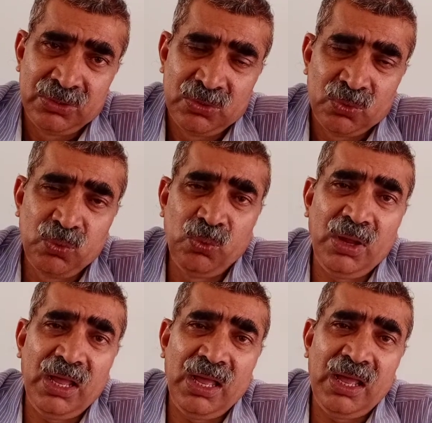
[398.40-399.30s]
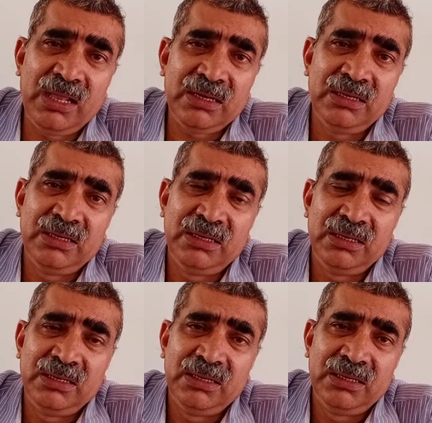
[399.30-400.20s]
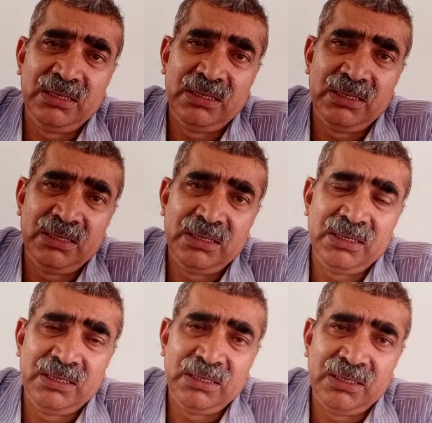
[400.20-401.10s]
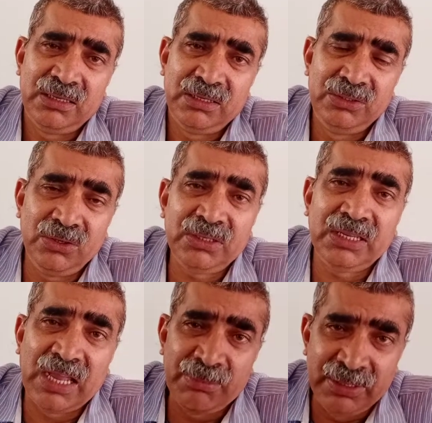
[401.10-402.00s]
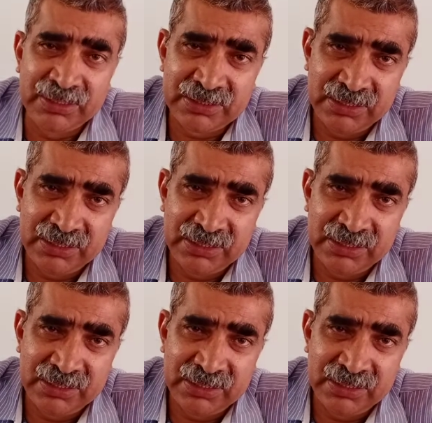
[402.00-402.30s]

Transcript: who are not a cabinet,